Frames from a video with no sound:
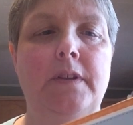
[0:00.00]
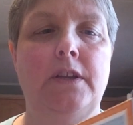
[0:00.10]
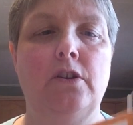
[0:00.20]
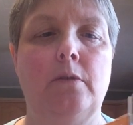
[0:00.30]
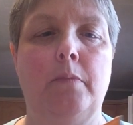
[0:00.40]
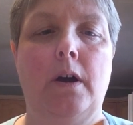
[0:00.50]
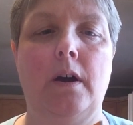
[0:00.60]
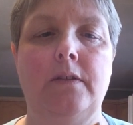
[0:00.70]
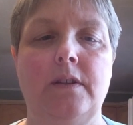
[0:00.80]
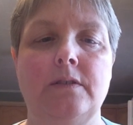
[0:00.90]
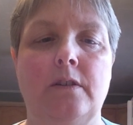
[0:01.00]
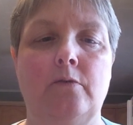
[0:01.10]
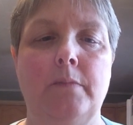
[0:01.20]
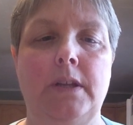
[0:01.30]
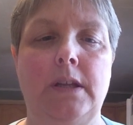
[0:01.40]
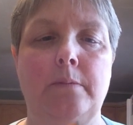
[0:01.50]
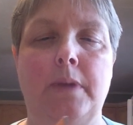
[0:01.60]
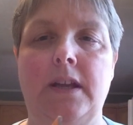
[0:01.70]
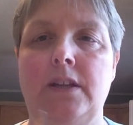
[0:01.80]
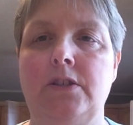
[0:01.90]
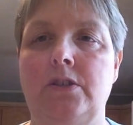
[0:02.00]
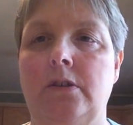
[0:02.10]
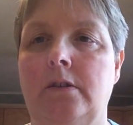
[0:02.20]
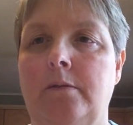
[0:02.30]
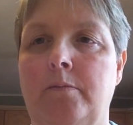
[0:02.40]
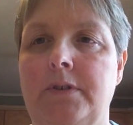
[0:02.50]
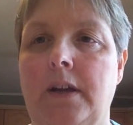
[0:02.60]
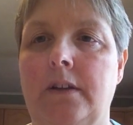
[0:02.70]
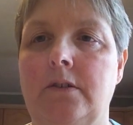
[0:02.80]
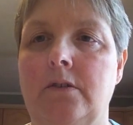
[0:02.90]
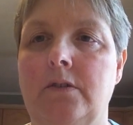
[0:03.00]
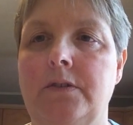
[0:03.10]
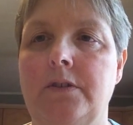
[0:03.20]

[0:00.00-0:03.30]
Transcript: and then you could buy these little mini page protectors.